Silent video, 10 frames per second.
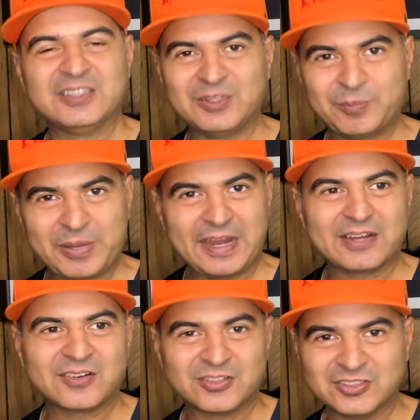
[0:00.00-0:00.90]
the
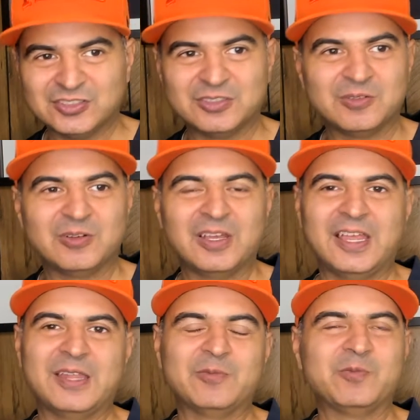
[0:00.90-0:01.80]
Packers, you know.
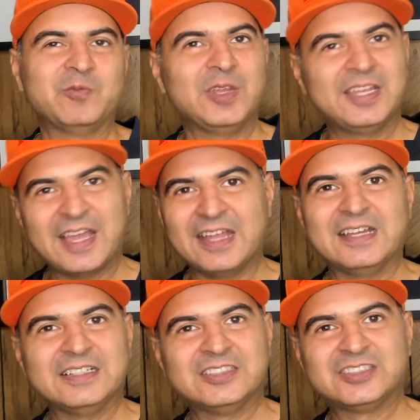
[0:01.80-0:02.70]
And we got
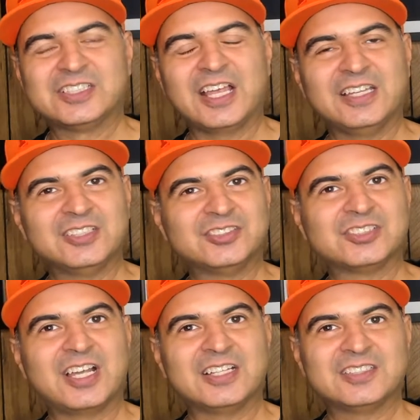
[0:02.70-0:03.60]
Jalen
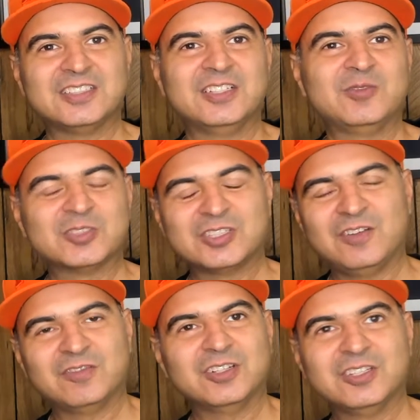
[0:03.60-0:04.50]
Johnson, he was
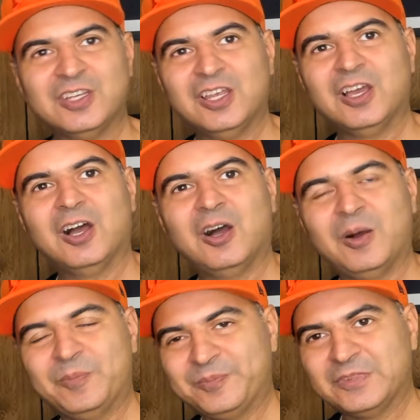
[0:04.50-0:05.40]
covering
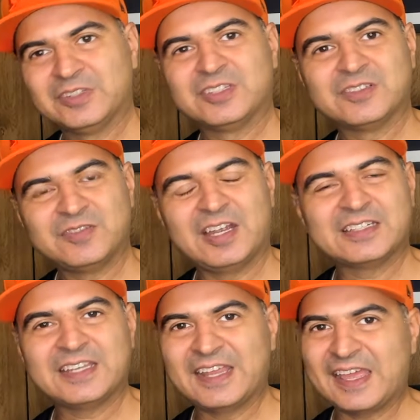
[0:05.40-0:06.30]

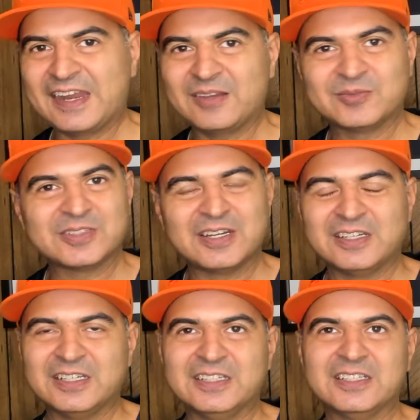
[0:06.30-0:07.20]
Davante Adams, and
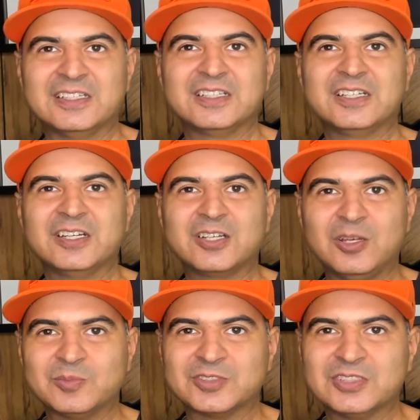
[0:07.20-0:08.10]
then here
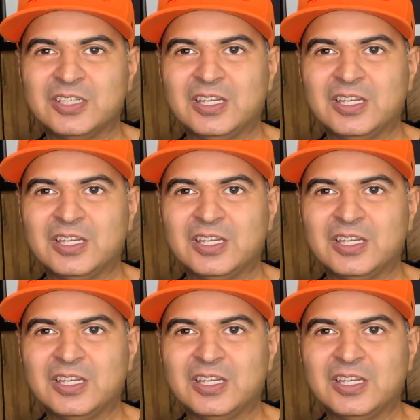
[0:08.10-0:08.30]
comes